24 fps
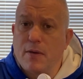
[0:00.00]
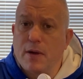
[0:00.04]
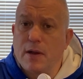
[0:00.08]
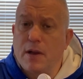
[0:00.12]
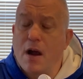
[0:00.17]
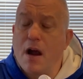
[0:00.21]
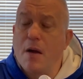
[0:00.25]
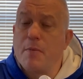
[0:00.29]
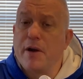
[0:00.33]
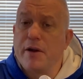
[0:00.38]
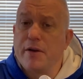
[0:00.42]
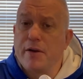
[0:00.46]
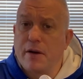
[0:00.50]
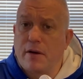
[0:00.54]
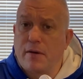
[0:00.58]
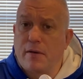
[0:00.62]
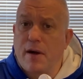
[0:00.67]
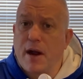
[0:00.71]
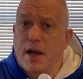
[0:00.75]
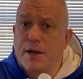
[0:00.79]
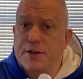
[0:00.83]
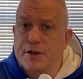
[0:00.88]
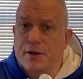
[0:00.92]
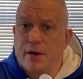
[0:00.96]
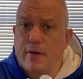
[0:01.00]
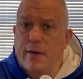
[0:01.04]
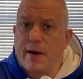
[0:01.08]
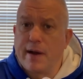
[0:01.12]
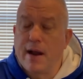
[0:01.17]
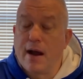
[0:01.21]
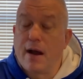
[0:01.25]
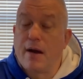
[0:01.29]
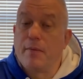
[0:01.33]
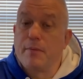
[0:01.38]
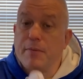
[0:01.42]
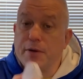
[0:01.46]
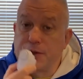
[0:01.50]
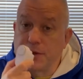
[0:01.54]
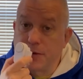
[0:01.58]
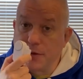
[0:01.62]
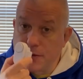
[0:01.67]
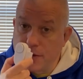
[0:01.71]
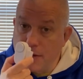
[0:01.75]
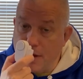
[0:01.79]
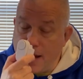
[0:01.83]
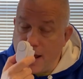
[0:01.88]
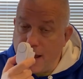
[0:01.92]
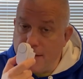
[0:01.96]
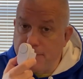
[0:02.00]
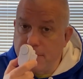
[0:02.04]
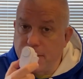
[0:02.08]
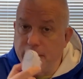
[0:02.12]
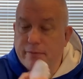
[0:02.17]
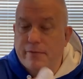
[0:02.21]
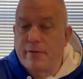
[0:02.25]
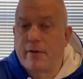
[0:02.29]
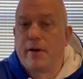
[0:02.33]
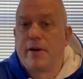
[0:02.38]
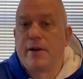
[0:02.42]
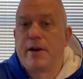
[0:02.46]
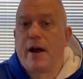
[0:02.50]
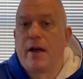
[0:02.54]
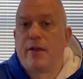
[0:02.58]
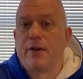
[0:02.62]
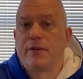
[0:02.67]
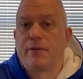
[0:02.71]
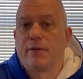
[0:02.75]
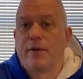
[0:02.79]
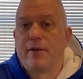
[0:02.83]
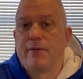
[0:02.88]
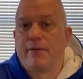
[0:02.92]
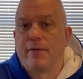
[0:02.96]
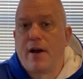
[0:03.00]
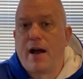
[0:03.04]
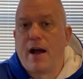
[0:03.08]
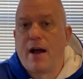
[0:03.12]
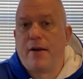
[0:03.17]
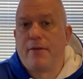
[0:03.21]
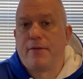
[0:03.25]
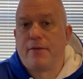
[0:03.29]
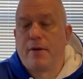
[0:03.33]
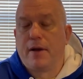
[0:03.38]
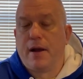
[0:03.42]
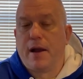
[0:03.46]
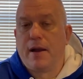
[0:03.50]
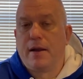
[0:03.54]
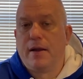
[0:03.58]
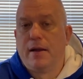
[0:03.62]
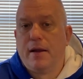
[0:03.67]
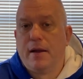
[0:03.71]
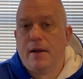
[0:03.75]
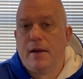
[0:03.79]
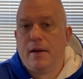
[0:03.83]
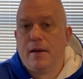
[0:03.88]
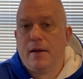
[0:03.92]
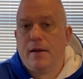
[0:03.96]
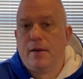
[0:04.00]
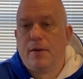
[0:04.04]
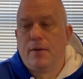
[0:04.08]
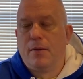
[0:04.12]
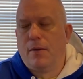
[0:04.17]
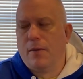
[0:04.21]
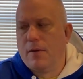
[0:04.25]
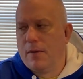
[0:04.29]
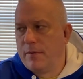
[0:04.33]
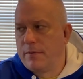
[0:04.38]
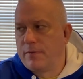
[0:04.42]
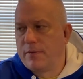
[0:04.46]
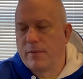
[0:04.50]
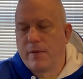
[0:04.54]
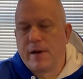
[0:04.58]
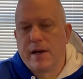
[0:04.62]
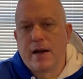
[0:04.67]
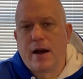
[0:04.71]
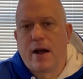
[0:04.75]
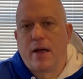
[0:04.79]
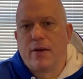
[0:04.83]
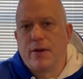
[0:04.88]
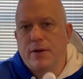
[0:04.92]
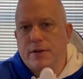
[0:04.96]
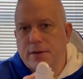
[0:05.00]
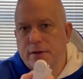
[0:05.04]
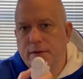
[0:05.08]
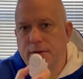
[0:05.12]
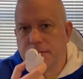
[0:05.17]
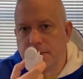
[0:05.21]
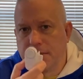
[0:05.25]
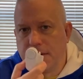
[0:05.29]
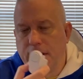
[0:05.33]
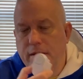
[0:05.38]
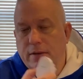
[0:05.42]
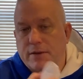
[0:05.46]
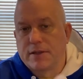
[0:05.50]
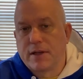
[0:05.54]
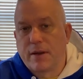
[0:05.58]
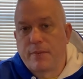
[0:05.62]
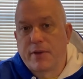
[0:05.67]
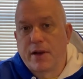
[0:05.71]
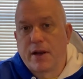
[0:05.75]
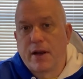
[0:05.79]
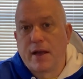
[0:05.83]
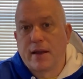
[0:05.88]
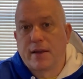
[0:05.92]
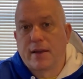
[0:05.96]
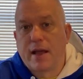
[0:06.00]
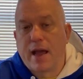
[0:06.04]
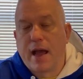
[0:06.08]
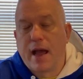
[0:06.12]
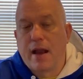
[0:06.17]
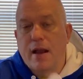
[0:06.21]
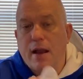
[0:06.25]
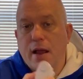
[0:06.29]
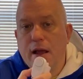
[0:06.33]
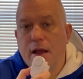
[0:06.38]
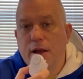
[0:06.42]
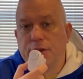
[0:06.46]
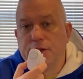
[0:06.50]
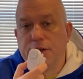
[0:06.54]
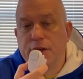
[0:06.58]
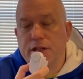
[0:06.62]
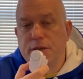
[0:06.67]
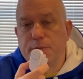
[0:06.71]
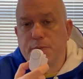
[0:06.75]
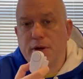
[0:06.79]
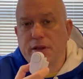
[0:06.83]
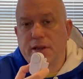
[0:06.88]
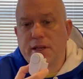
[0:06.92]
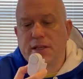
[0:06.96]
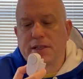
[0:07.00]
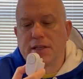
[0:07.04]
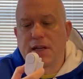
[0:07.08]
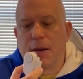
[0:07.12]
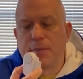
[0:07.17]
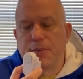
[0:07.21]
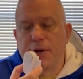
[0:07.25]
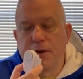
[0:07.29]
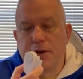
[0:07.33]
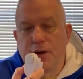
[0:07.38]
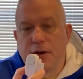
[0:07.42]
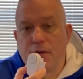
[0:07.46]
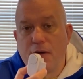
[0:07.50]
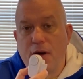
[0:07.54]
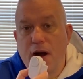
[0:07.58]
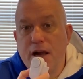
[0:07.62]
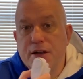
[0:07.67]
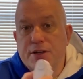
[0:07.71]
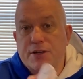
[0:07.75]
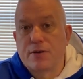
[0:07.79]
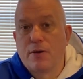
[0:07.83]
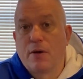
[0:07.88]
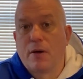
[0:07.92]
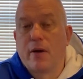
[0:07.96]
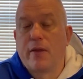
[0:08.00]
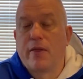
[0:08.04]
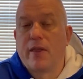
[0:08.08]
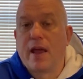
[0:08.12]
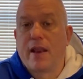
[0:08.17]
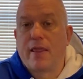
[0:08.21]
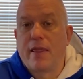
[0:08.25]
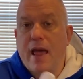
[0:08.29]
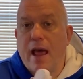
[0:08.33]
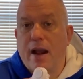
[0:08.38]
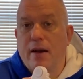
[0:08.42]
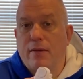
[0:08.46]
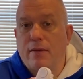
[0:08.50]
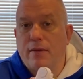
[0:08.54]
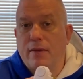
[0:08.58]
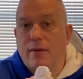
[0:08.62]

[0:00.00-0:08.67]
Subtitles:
alarm on your garage door right now, but you could have one for $1.25, right? Or $3, or something like that. So you just put this up on your garage door, and then